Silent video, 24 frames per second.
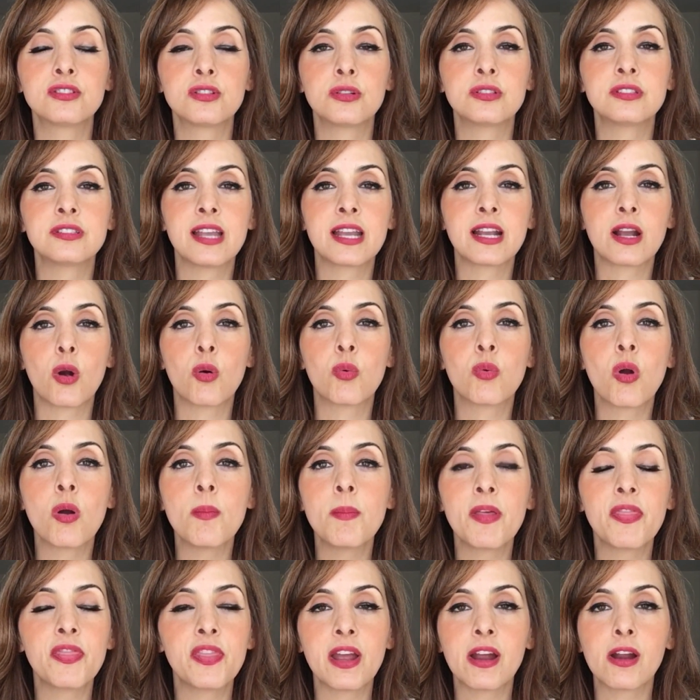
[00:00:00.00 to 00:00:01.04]
So it's like
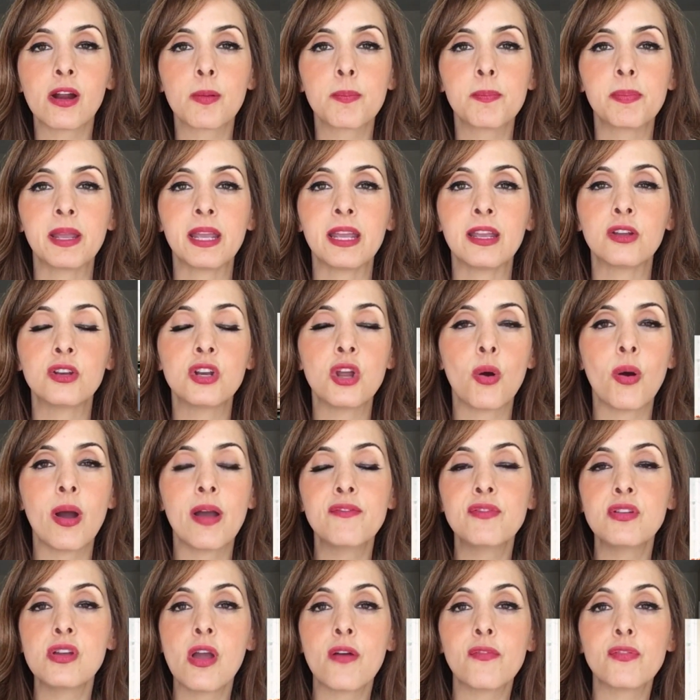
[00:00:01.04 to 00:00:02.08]
aromatherapy. You know,
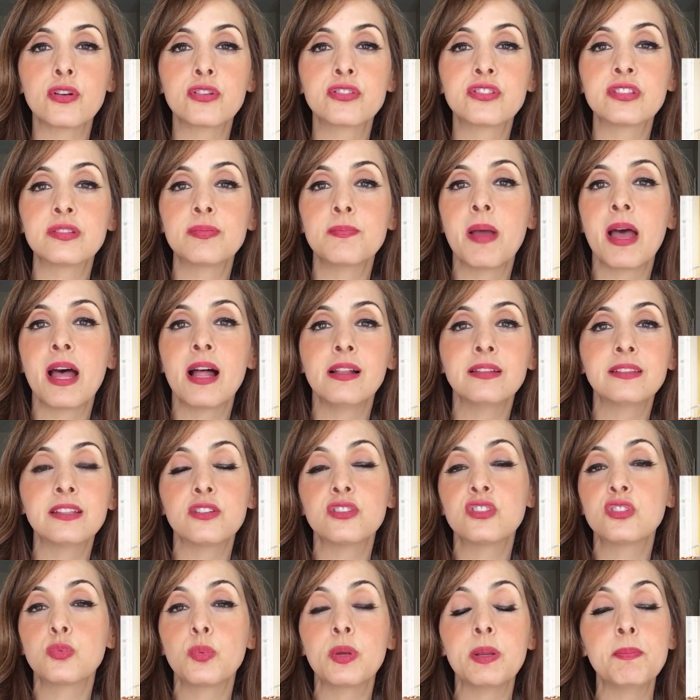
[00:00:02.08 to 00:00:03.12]
have you ever smelled
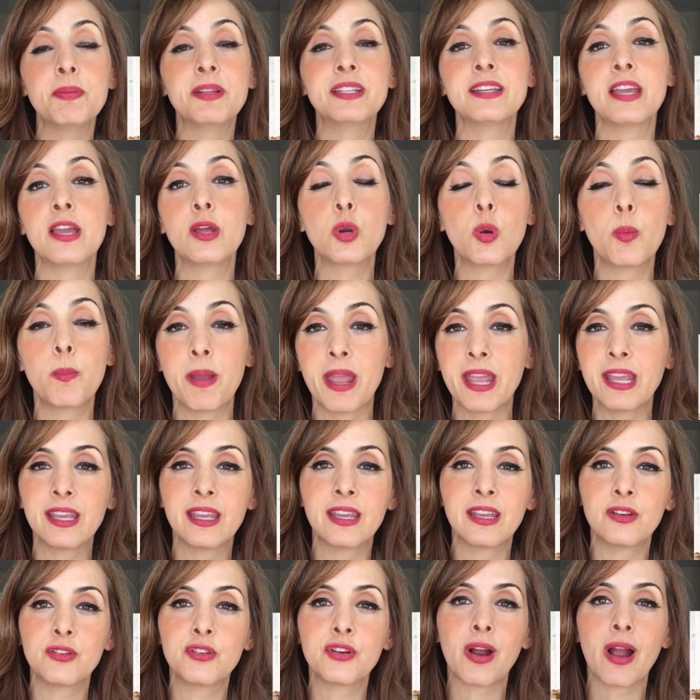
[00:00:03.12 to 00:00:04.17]
a sweet potato
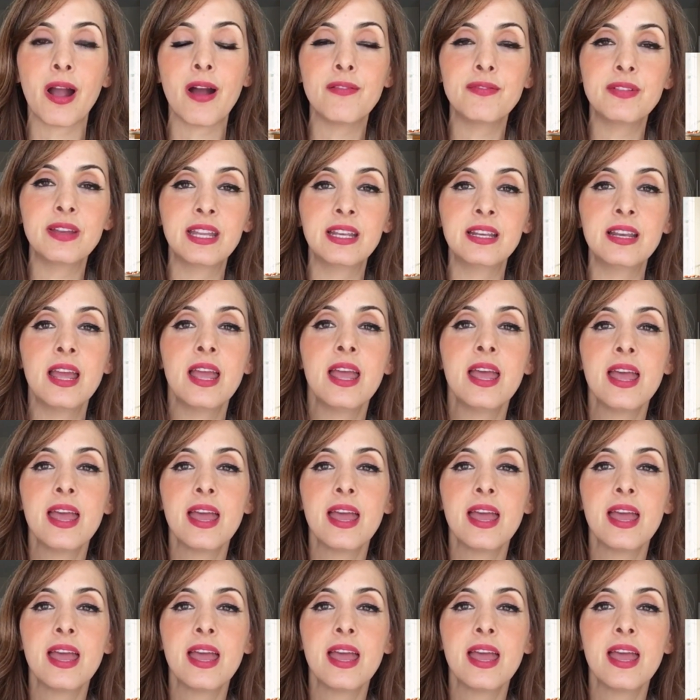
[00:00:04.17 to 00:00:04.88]
baking in your oven